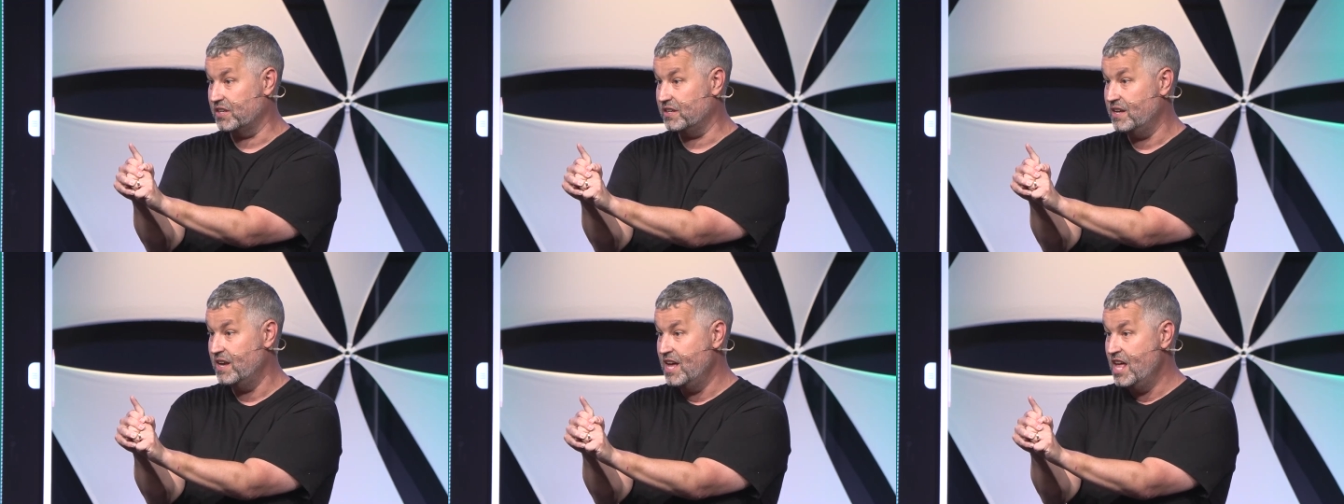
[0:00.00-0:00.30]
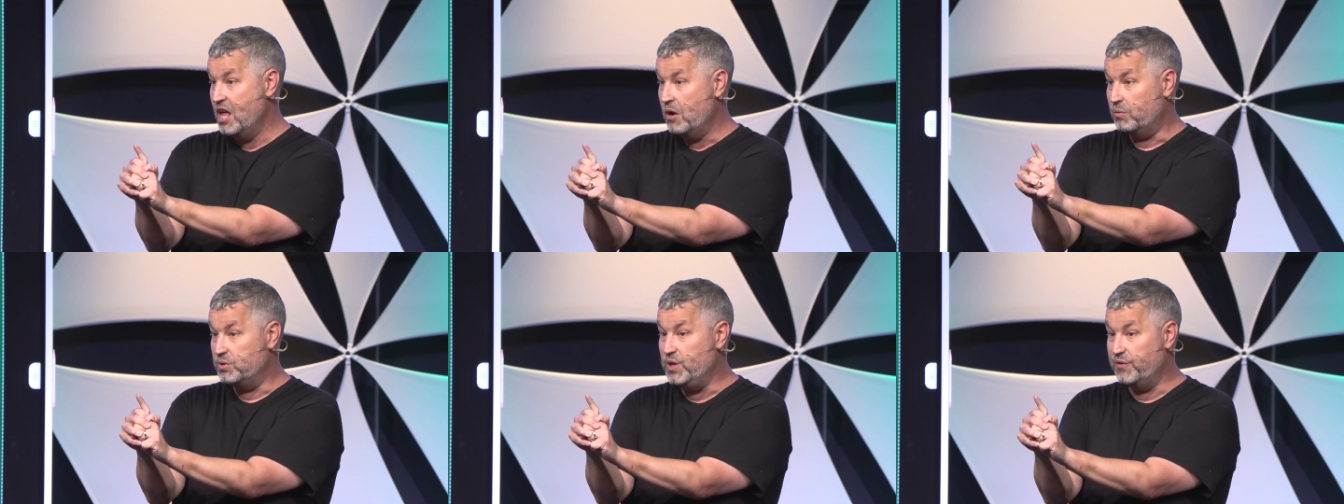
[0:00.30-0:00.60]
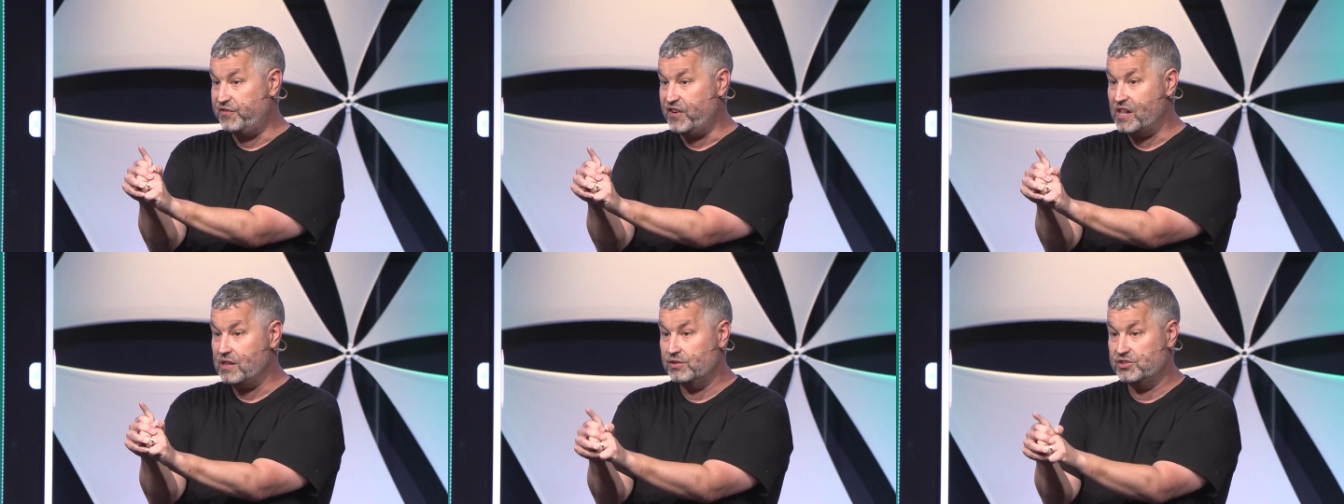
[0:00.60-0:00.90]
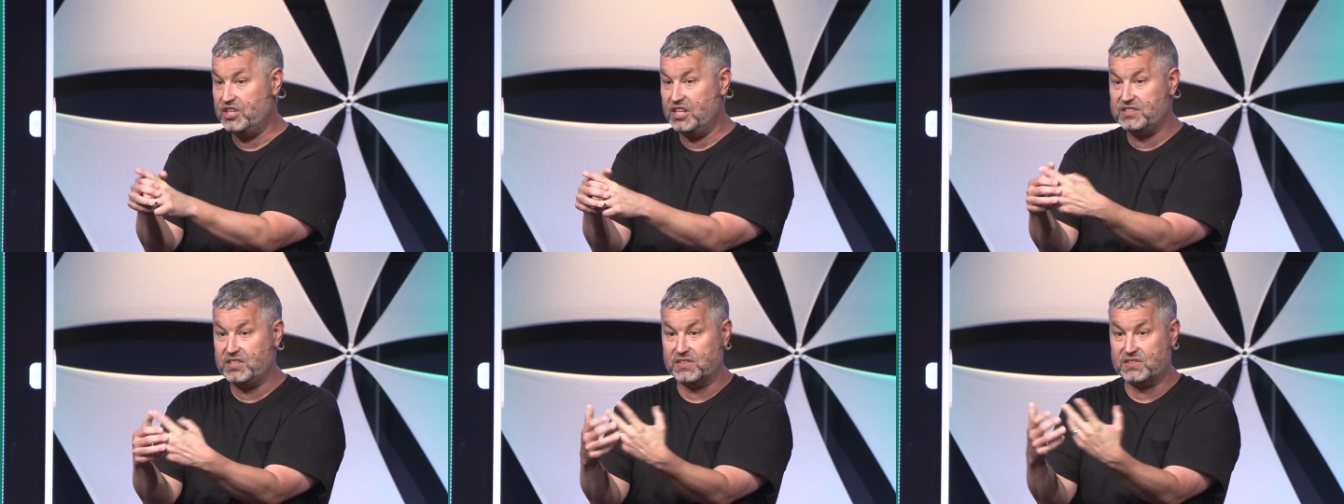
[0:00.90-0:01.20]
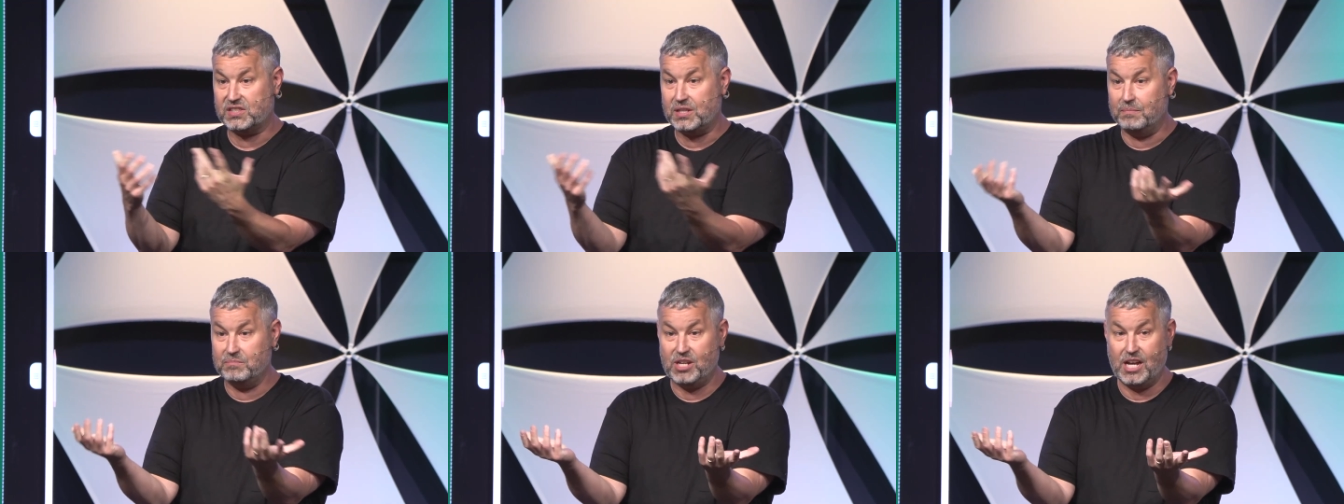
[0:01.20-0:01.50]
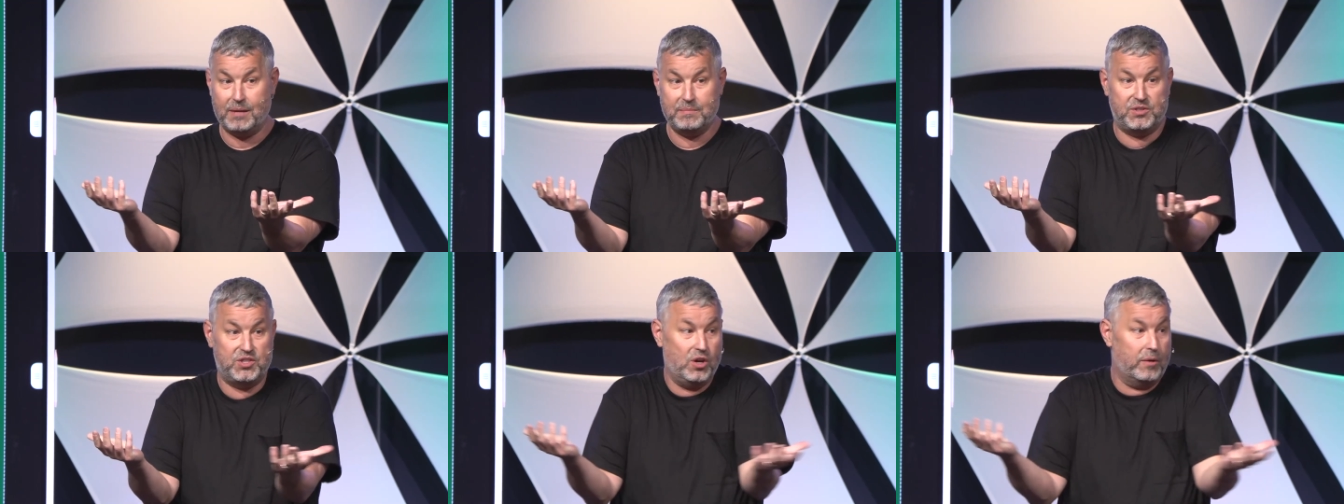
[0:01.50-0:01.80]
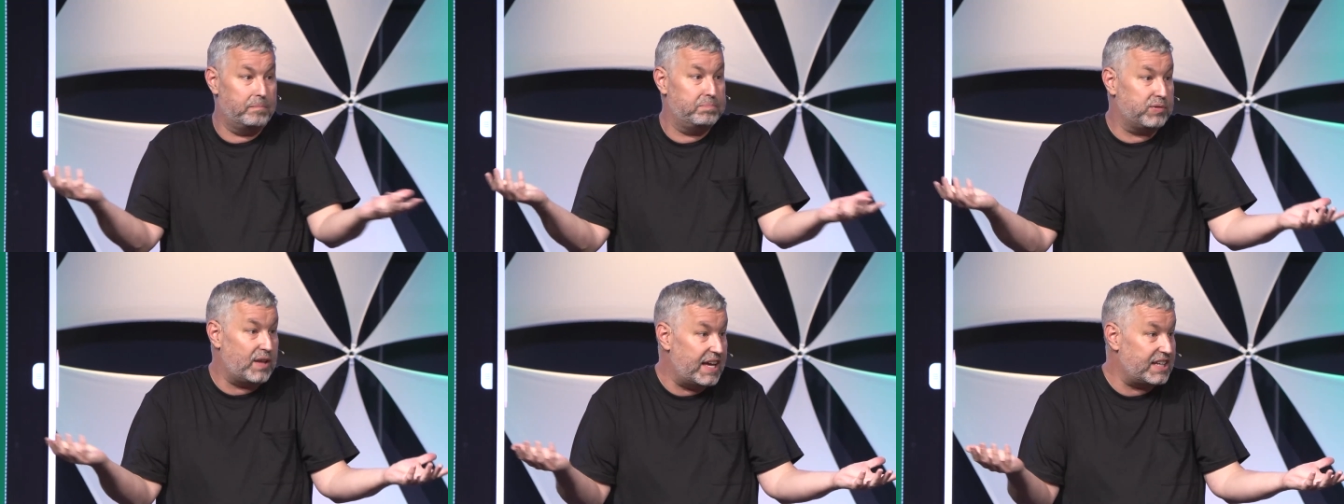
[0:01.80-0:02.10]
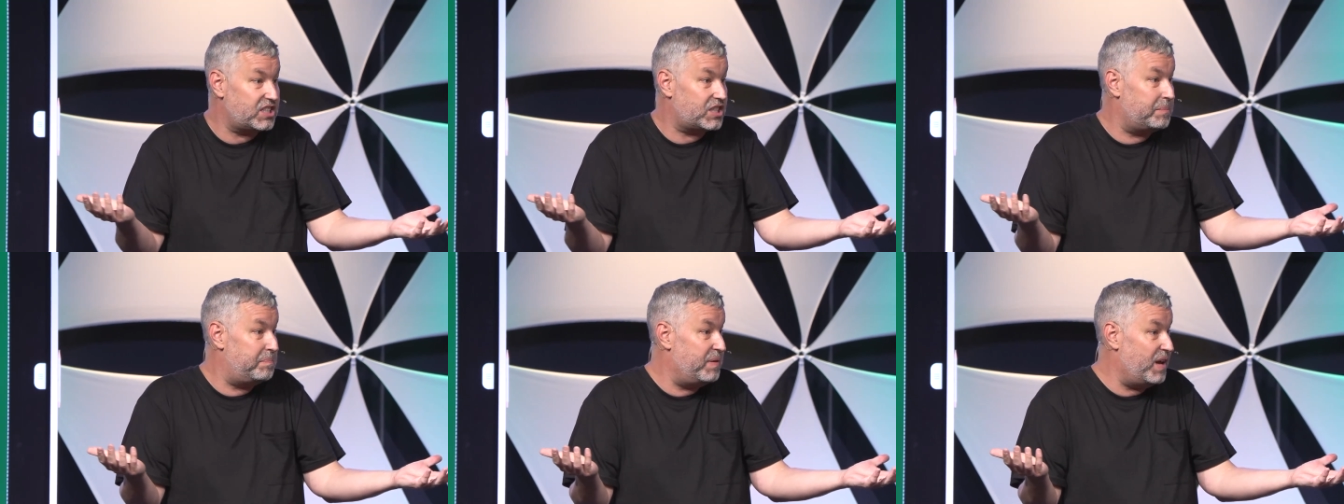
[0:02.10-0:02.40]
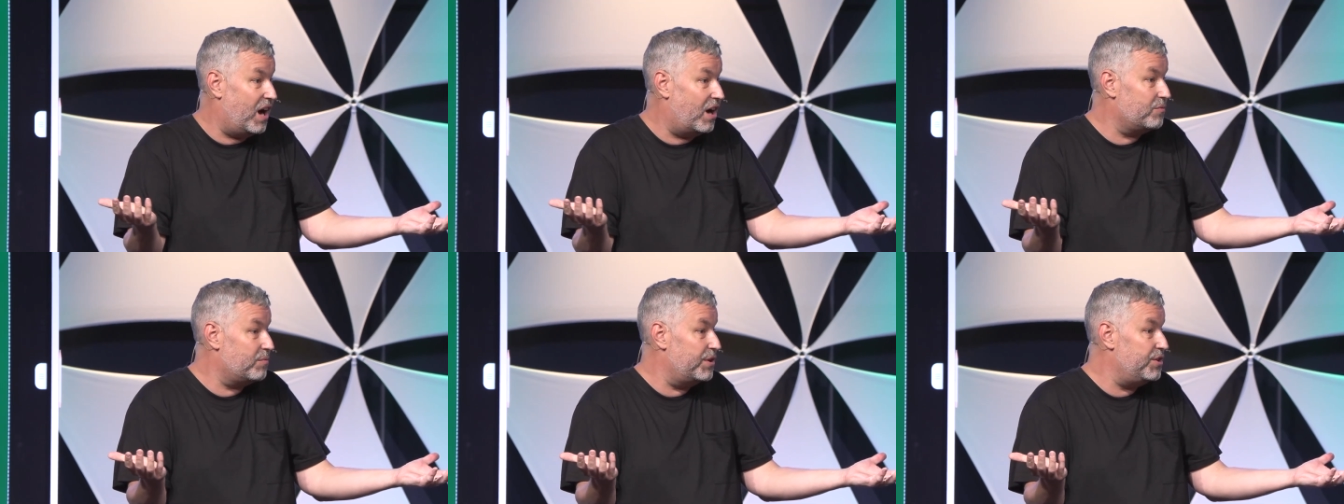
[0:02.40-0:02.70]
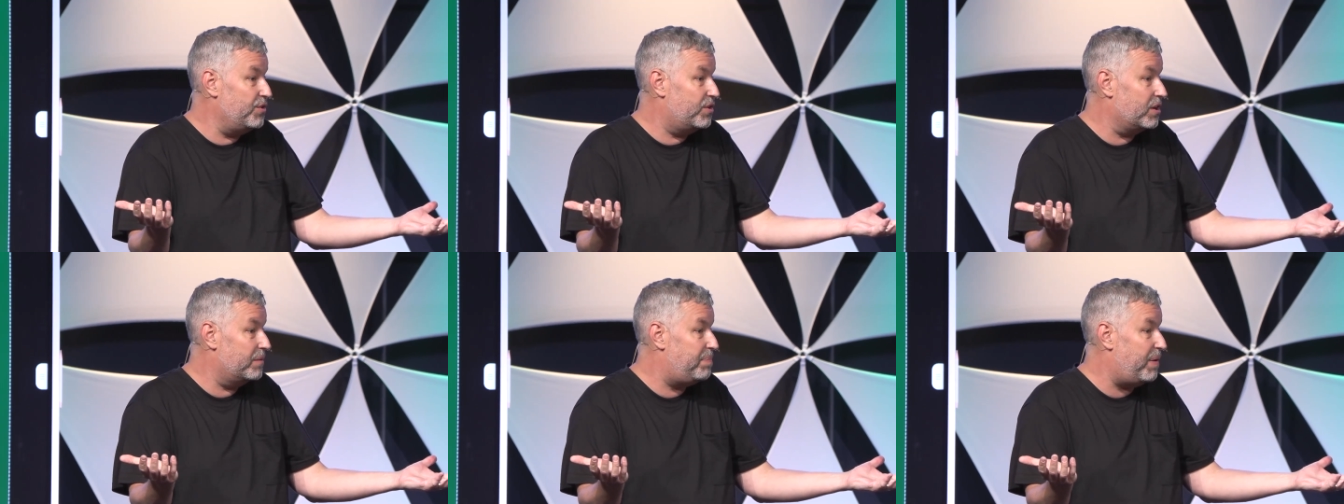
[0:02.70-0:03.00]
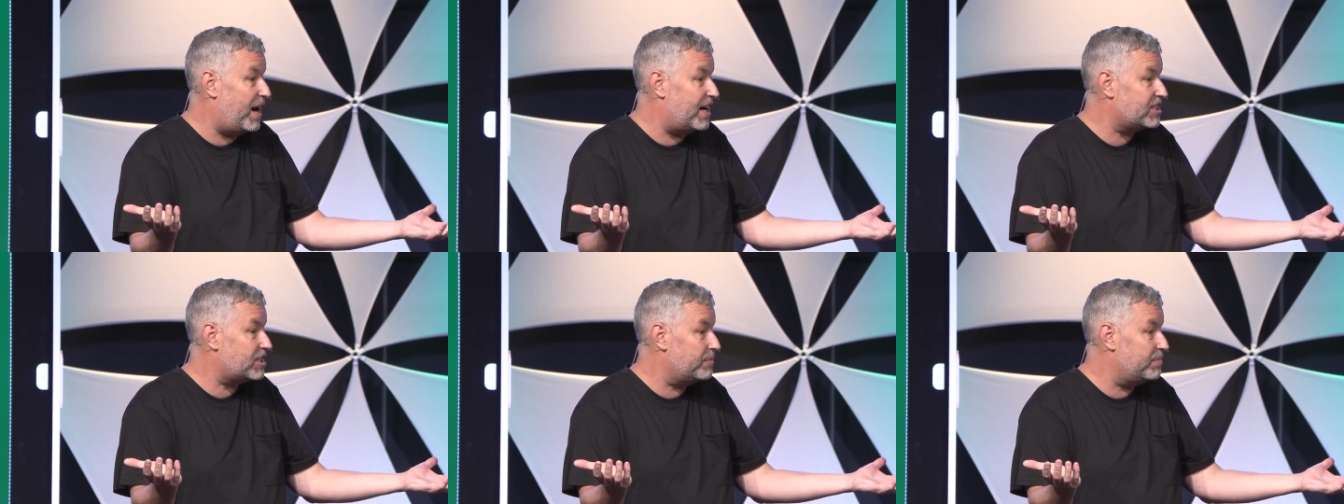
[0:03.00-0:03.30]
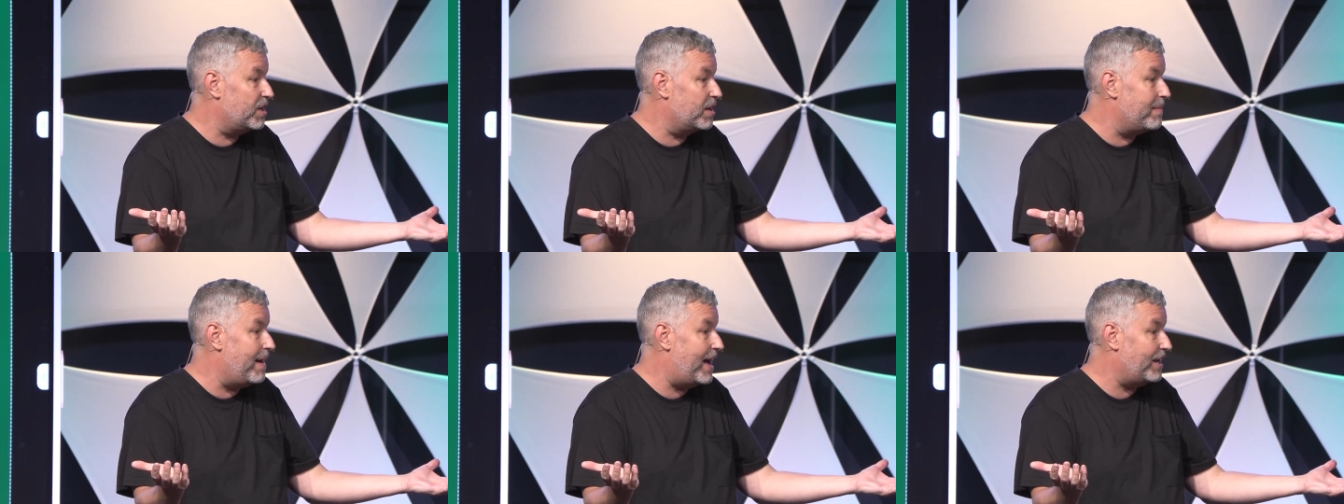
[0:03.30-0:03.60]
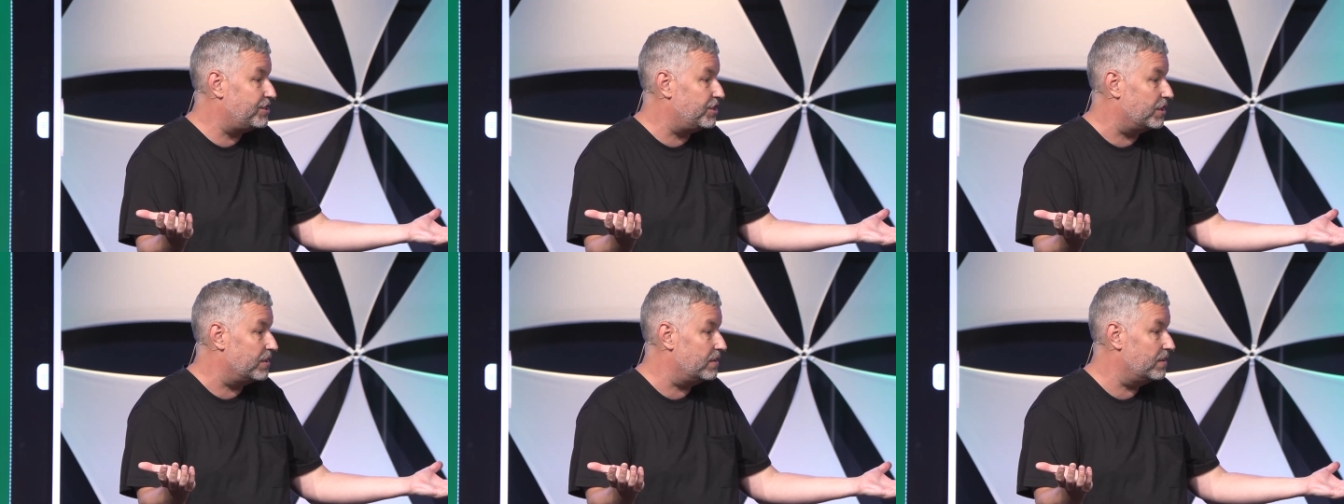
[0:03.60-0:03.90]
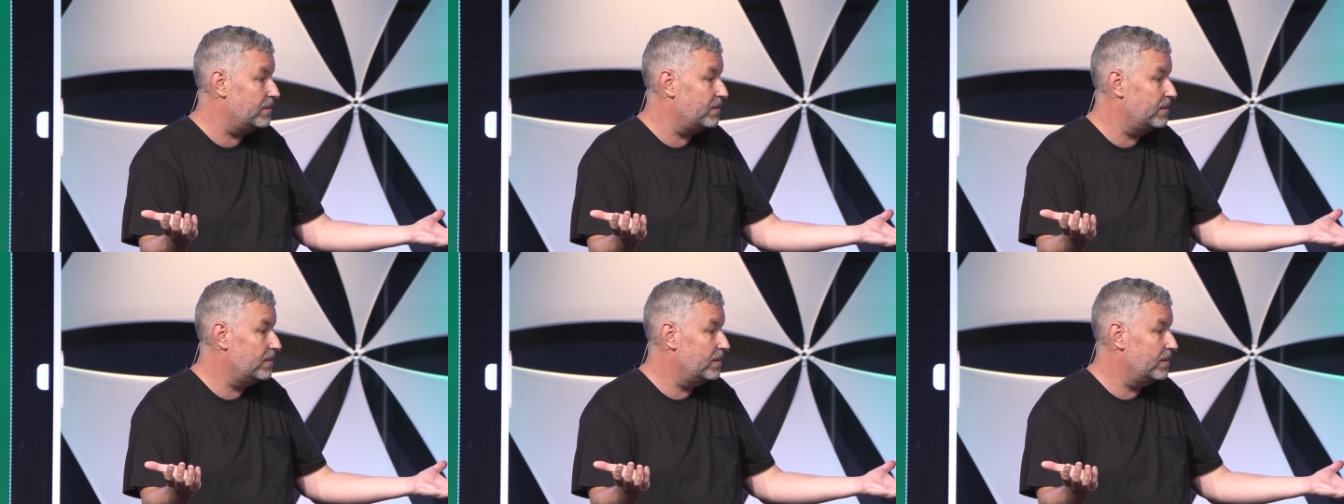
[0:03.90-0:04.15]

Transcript: And when you follow Jesus, sometimes you're blessed beyond what you could possibly imagine.